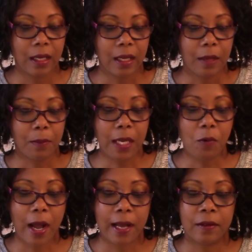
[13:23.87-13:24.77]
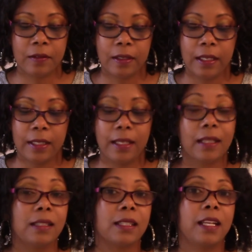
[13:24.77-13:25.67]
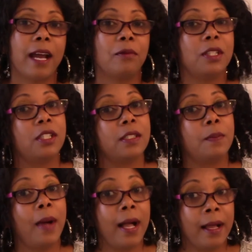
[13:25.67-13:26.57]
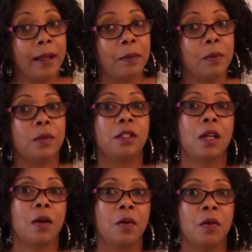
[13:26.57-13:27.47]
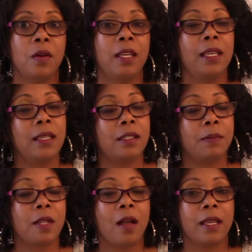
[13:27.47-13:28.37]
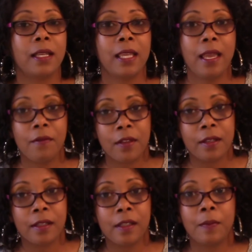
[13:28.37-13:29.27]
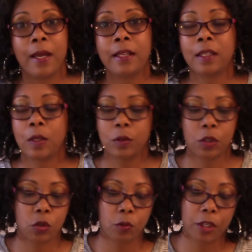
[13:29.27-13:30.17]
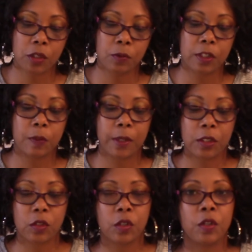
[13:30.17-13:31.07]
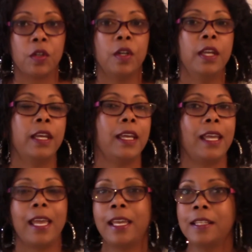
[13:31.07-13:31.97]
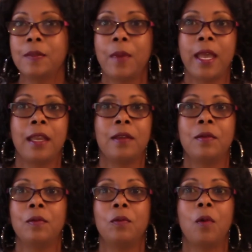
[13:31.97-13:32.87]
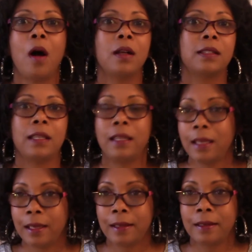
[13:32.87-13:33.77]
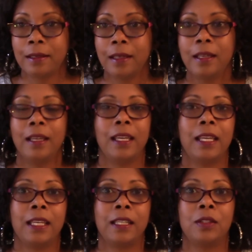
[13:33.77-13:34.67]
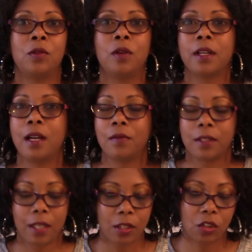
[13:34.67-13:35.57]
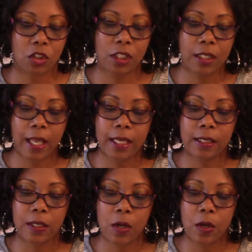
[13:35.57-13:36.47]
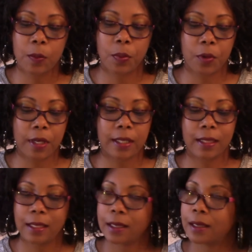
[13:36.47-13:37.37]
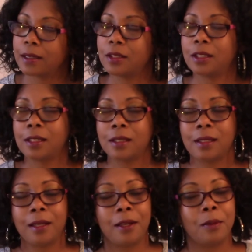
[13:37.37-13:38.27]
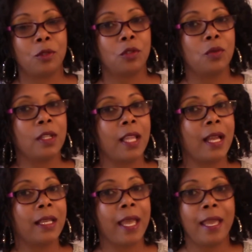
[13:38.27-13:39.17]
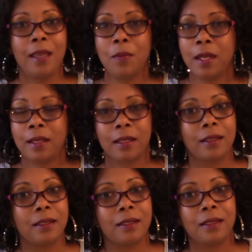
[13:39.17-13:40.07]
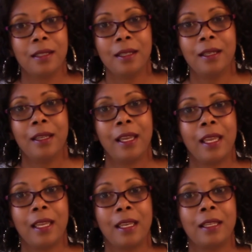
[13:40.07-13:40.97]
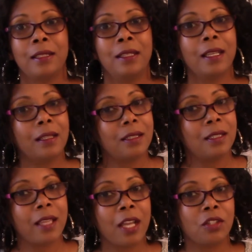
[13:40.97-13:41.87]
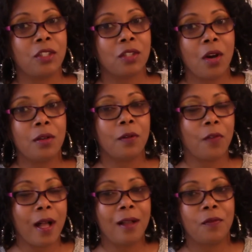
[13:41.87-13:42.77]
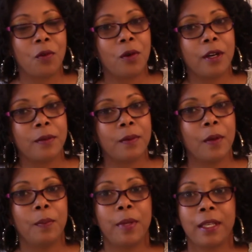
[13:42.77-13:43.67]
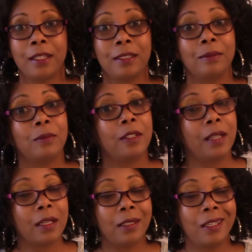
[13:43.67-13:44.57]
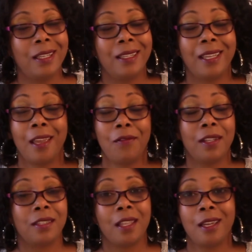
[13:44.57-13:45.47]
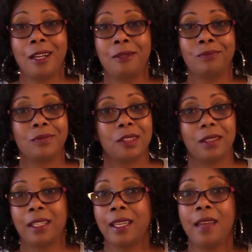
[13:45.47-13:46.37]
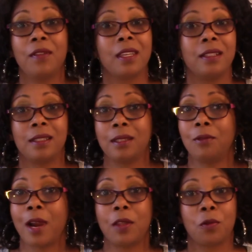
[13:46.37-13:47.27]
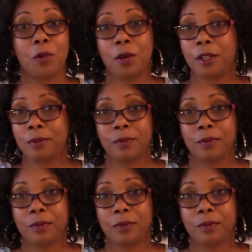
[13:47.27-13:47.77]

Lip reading: Meanwhile, Nicholas cannot reach his mom, so he ends up talking to Kevin about the whole situation with Spencer. Esme walks in, and during the conversation, she lays it on pretty thick, just shooting a lot of game at Nicholas. And Nicholas is actually starting to fall for it. But luckily, Kevin is there, and Kevin can see right through her.